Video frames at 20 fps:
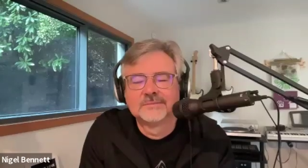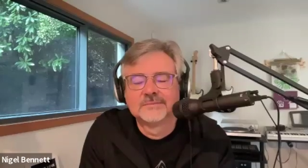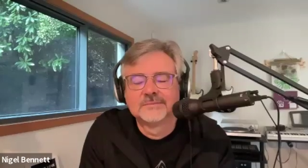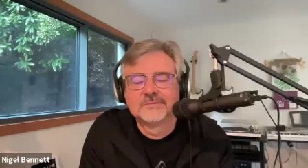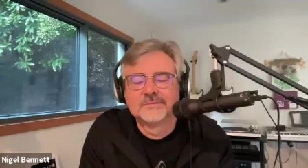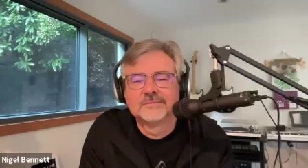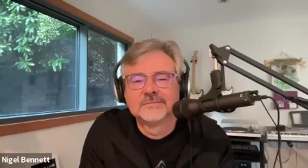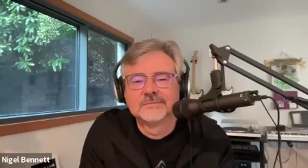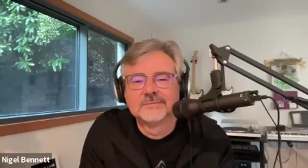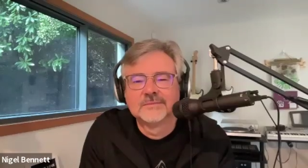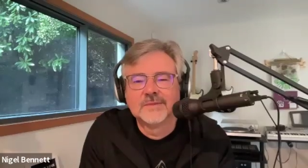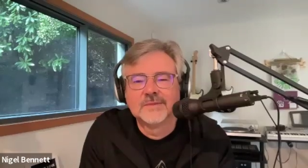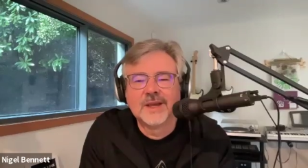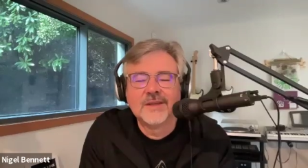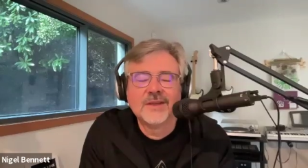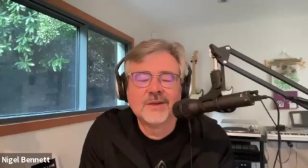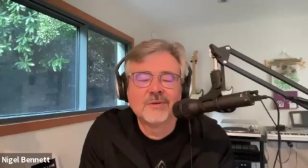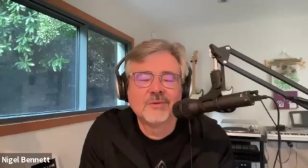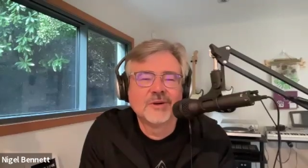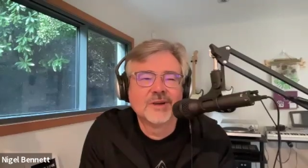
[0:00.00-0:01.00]
I
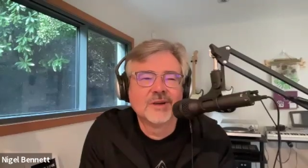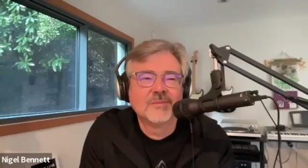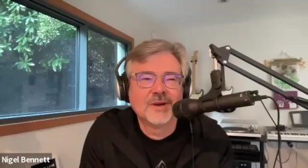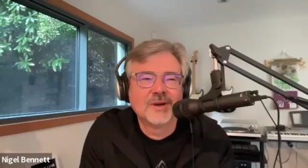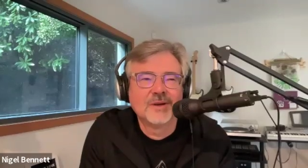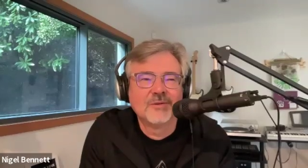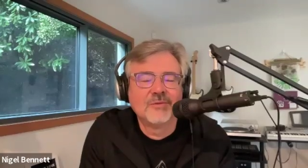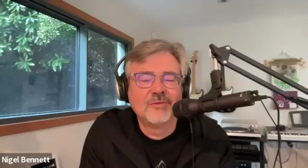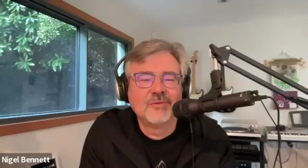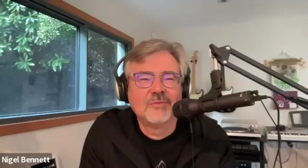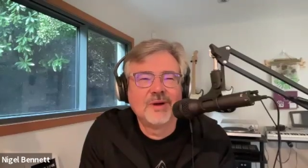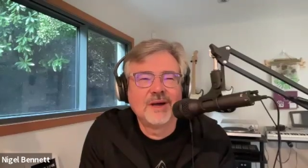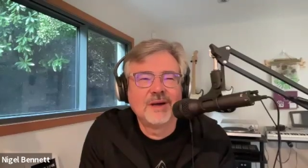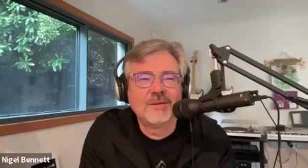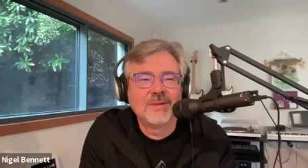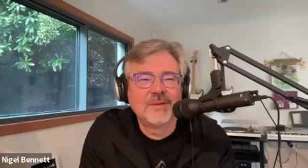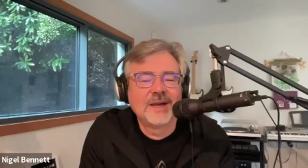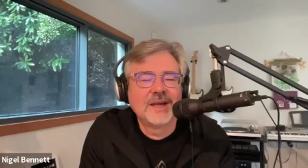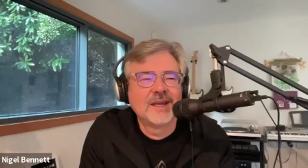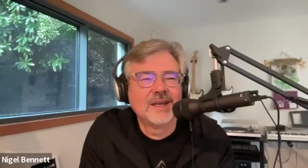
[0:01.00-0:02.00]
think one of
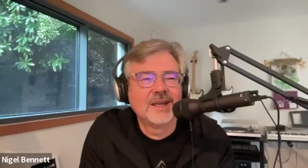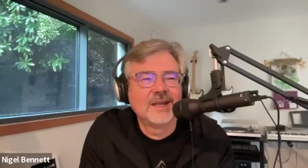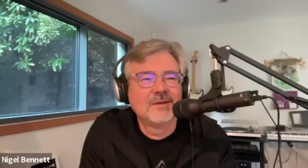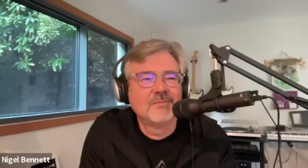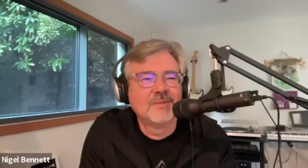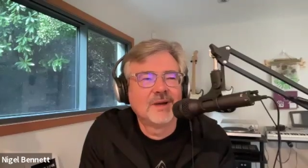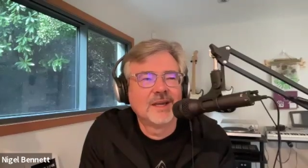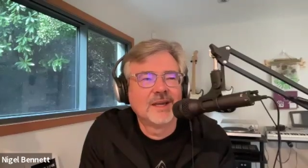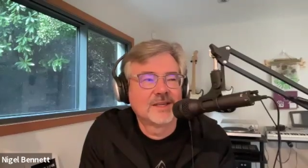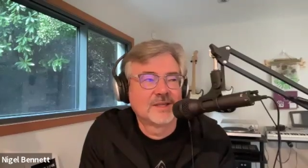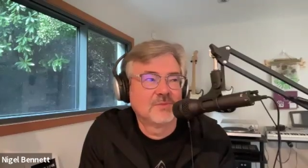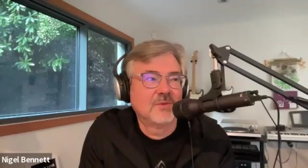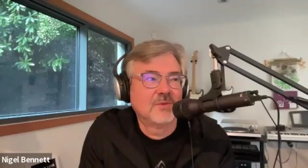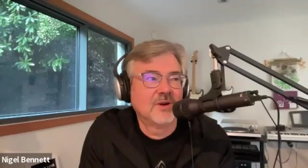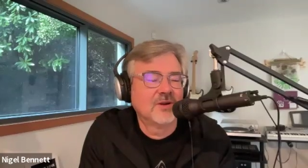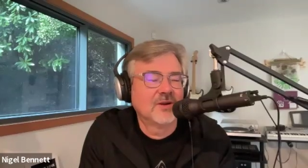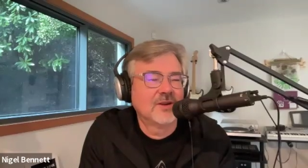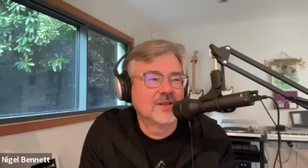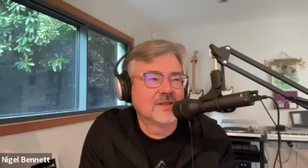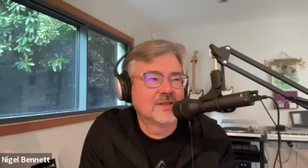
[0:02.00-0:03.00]
my
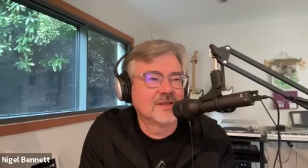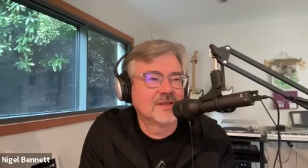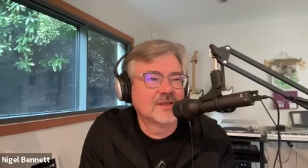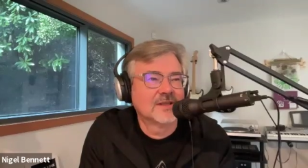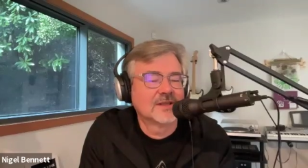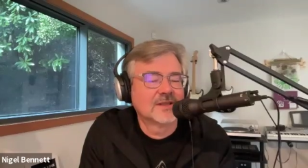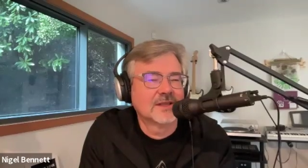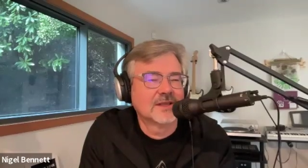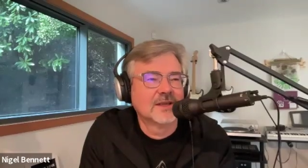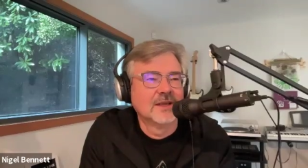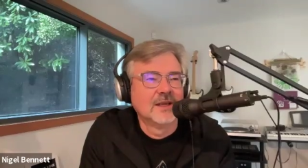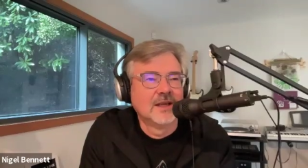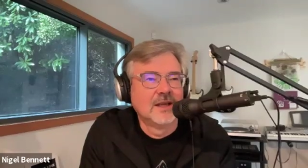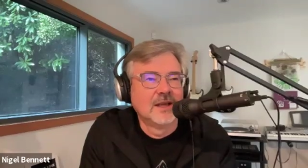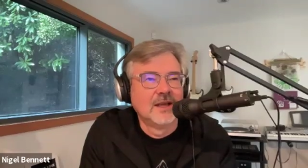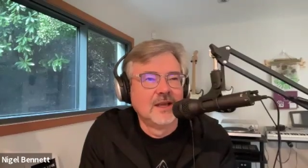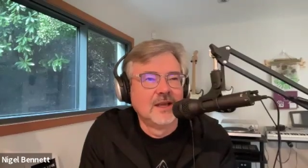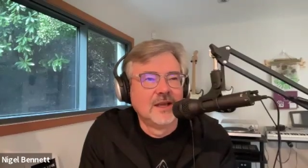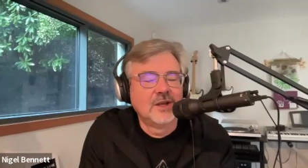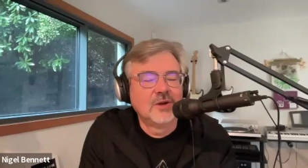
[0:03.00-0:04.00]
experiences is that,
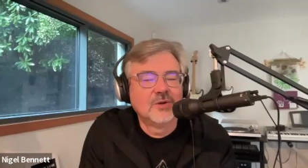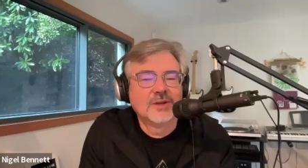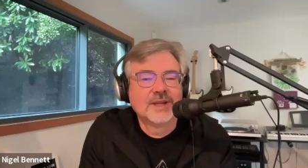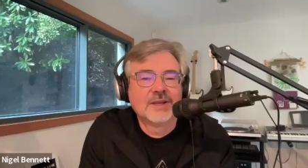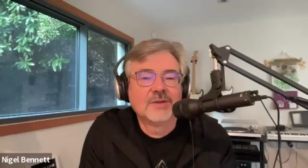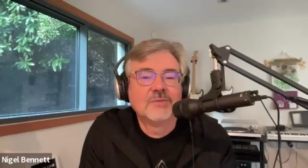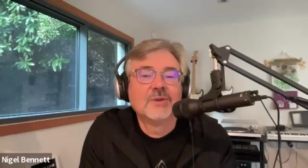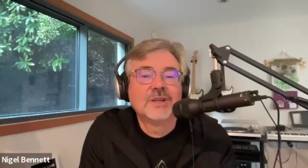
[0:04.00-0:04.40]
like